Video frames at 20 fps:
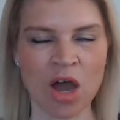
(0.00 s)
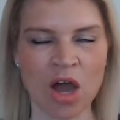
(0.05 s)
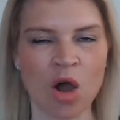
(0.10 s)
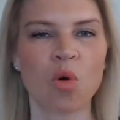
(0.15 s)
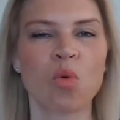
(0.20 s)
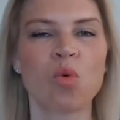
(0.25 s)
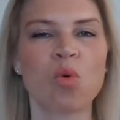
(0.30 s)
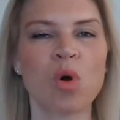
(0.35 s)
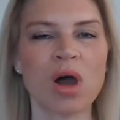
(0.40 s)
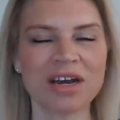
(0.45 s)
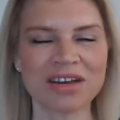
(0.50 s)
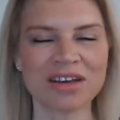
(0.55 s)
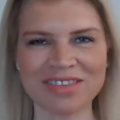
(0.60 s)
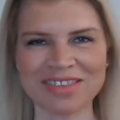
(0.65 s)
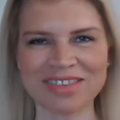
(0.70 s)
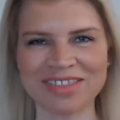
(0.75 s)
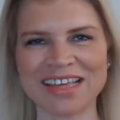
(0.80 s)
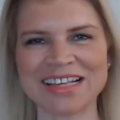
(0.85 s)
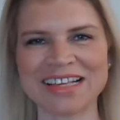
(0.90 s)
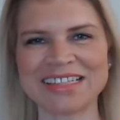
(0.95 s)
One of the
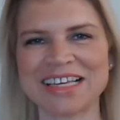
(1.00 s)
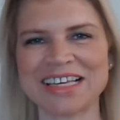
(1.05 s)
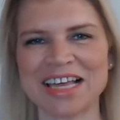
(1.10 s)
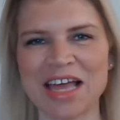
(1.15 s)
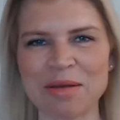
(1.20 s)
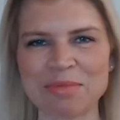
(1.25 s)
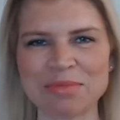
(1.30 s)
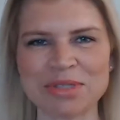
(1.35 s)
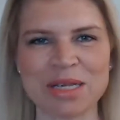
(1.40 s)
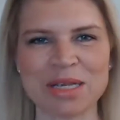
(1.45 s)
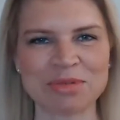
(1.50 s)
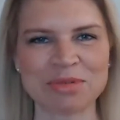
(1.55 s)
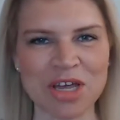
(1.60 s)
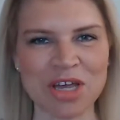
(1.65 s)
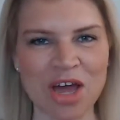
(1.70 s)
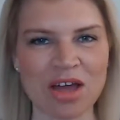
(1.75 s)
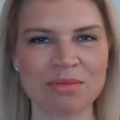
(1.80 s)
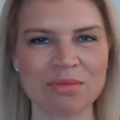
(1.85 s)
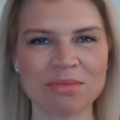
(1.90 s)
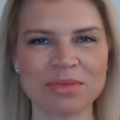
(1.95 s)
things that comes up
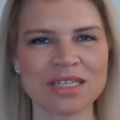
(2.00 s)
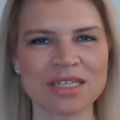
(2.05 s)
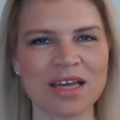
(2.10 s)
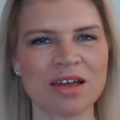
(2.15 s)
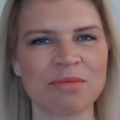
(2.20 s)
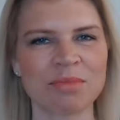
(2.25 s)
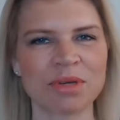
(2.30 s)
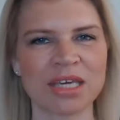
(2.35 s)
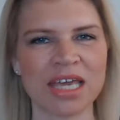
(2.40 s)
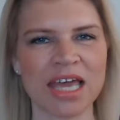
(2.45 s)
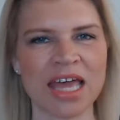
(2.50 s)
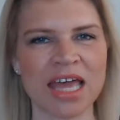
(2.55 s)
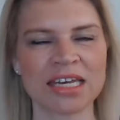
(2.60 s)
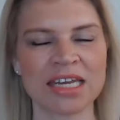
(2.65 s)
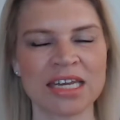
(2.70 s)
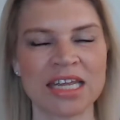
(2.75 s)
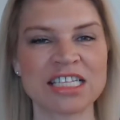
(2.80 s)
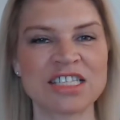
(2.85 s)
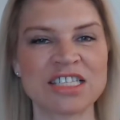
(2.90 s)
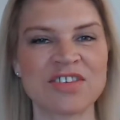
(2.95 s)
time and time again
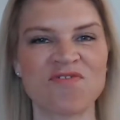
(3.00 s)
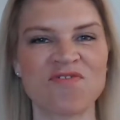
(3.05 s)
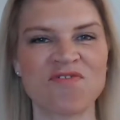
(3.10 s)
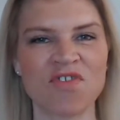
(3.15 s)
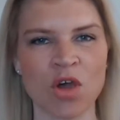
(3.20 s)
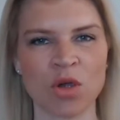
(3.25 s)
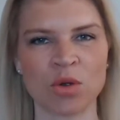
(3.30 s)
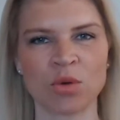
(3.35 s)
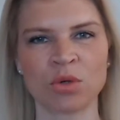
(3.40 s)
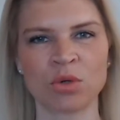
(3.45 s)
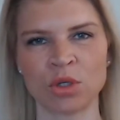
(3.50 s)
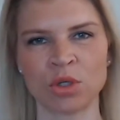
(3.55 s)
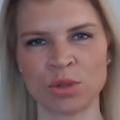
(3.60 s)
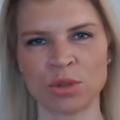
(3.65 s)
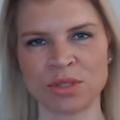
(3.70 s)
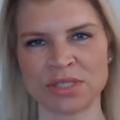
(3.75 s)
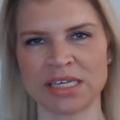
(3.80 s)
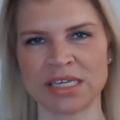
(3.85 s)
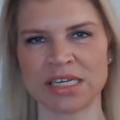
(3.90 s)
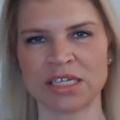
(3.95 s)
is phone
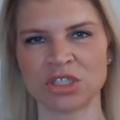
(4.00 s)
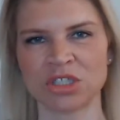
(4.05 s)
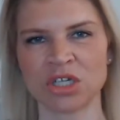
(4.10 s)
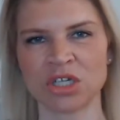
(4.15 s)
usage.